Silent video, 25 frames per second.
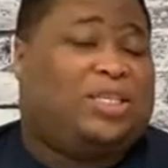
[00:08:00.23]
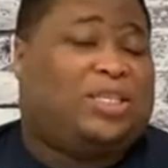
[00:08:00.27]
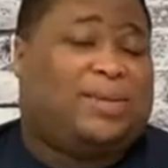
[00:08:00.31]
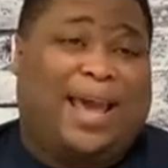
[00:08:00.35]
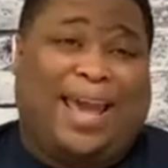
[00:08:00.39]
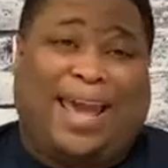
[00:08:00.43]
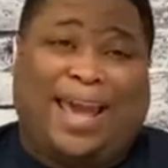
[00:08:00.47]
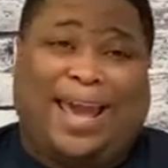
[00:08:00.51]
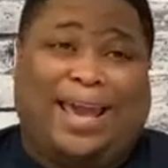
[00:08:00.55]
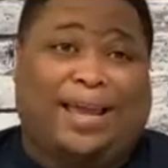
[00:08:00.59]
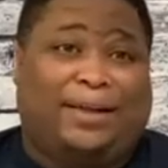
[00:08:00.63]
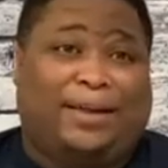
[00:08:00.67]

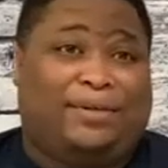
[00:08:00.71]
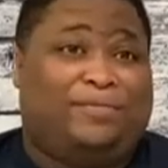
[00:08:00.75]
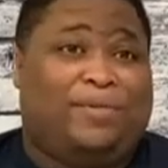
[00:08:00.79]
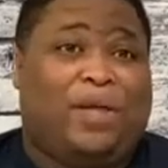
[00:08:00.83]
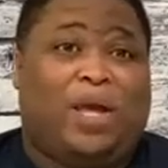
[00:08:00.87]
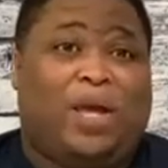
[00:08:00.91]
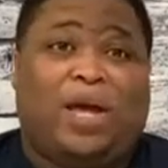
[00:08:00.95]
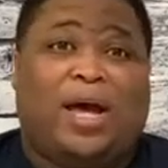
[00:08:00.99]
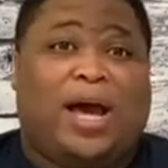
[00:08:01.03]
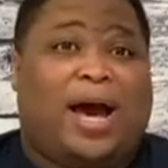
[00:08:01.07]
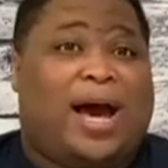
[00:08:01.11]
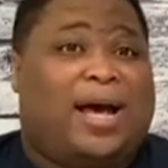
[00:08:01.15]
AA.
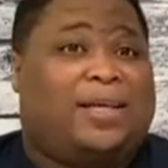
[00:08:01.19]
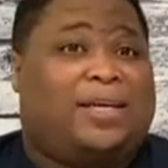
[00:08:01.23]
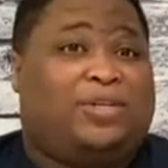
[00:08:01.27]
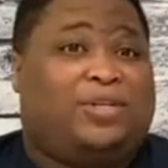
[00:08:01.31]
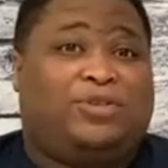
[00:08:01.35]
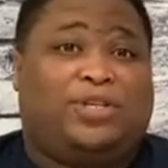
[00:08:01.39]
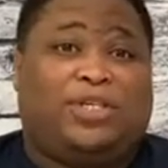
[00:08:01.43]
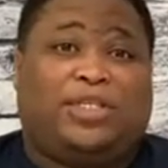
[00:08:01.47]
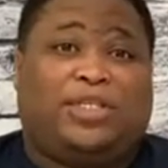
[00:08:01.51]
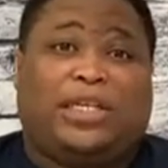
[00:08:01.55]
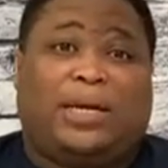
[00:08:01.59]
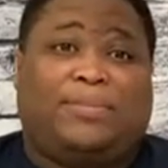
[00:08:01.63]
I think
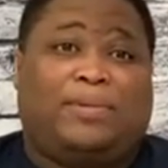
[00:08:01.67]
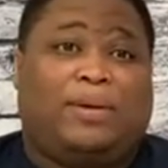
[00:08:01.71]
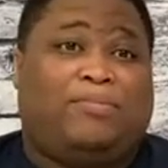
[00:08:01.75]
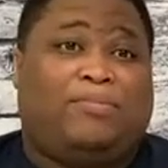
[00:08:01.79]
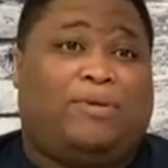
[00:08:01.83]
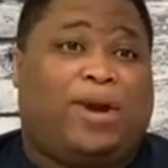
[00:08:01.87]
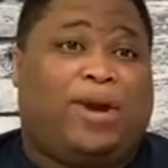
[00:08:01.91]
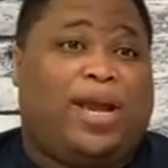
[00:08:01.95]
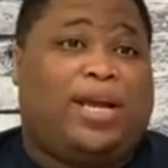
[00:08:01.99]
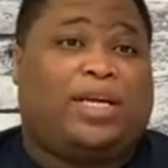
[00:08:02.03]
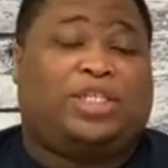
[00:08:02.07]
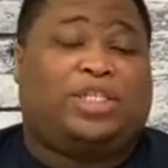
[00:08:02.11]
during the summer
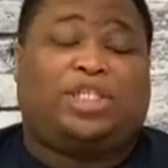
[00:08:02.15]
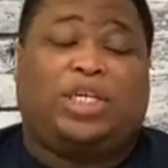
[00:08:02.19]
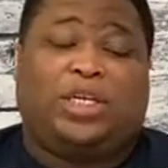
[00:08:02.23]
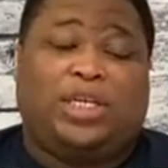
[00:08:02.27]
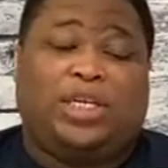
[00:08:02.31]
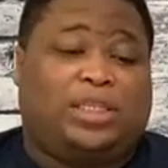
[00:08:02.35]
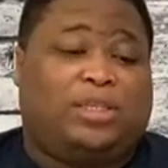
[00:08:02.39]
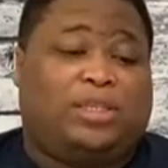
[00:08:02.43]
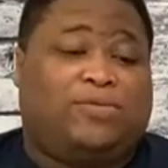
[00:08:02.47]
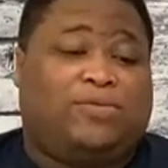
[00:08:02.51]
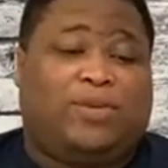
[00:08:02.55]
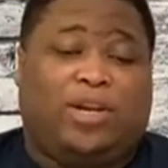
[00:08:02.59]
break, she
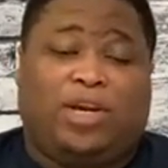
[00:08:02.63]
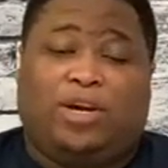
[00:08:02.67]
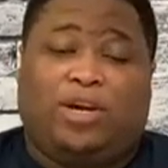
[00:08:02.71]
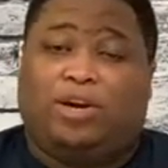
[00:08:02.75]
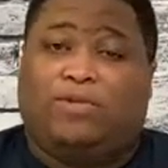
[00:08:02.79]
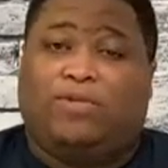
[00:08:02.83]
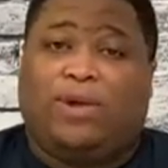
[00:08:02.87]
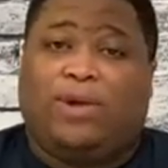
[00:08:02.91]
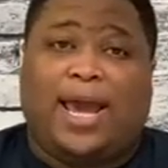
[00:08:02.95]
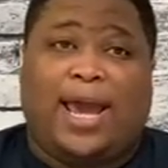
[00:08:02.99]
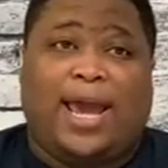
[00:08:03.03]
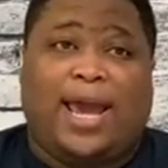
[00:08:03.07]
needs to really go to
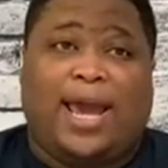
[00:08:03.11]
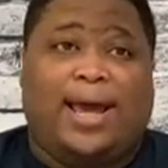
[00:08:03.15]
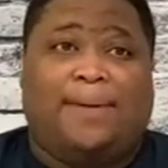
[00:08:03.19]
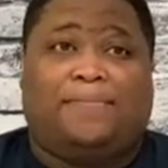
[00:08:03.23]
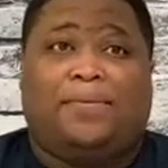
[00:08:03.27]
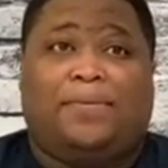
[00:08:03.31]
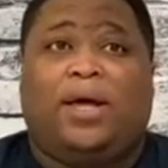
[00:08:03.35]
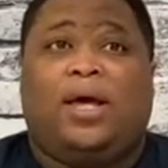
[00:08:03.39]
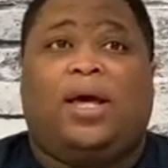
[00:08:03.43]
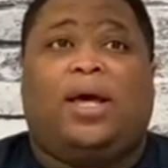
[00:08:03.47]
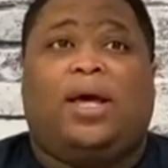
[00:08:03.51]
rehab.